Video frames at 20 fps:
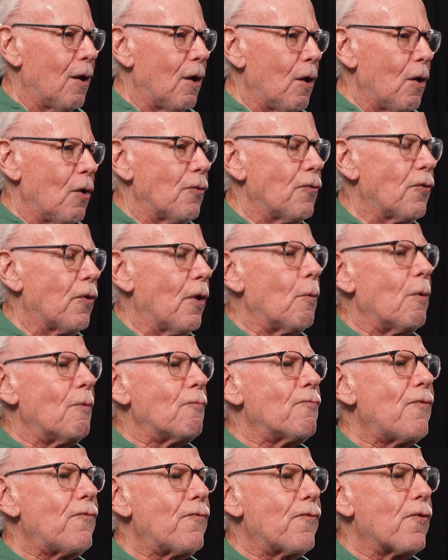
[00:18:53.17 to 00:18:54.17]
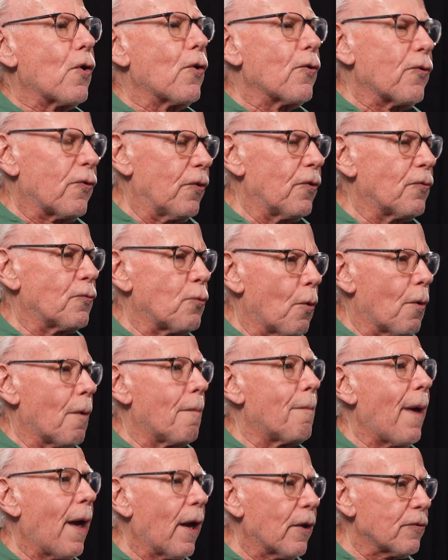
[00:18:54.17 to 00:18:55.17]
So versus we're a
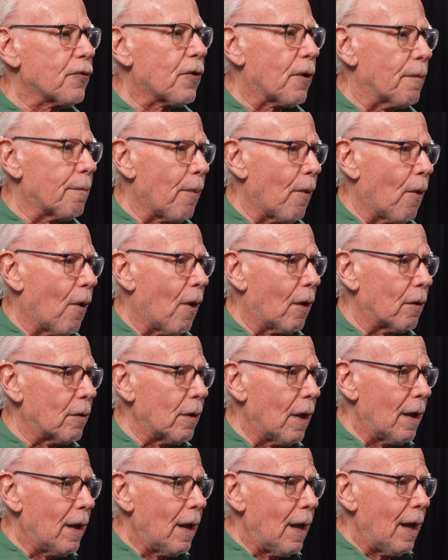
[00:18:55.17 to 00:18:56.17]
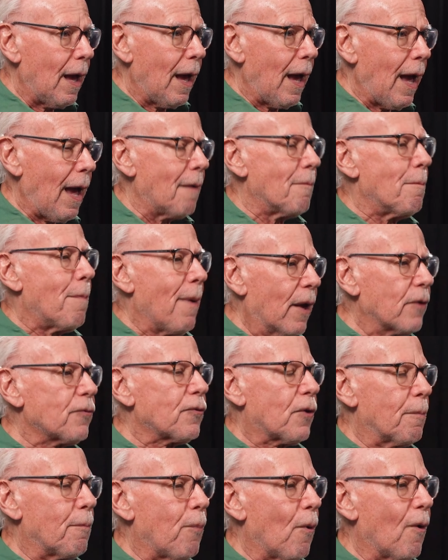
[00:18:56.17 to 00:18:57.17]
basketball, and
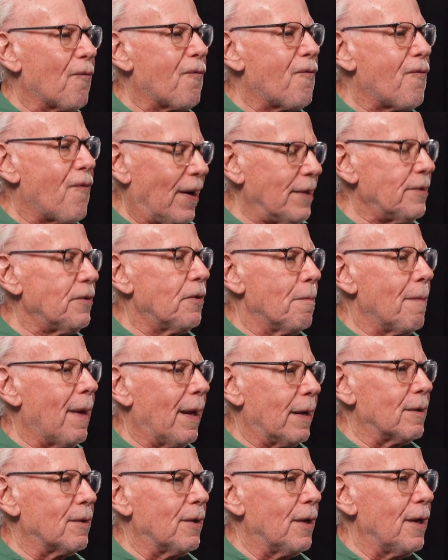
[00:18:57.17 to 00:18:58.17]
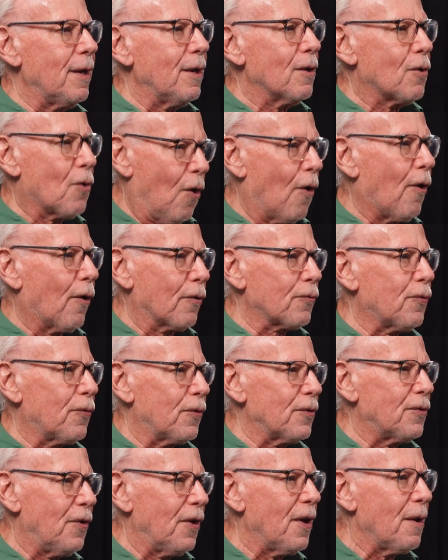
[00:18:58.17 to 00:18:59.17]
basketball fundamentally calls
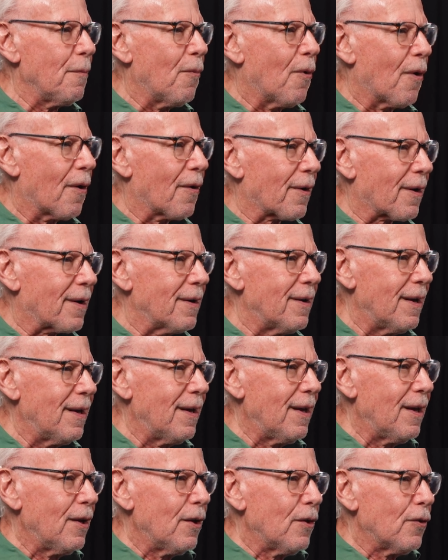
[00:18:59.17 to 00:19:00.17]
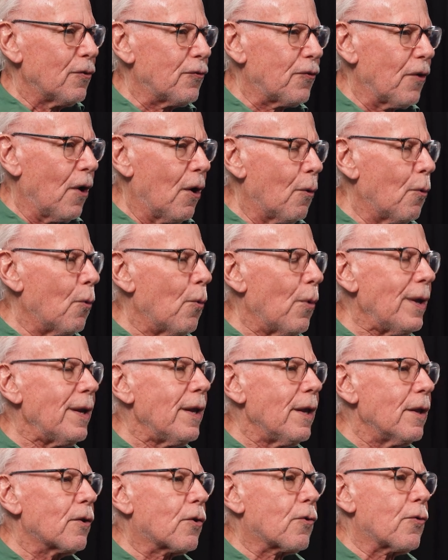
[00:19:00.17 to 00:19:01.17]
for teamwork. So we
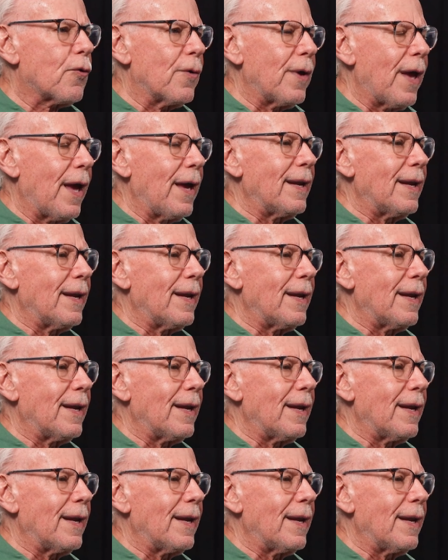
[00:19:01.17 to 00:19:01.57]
need to create a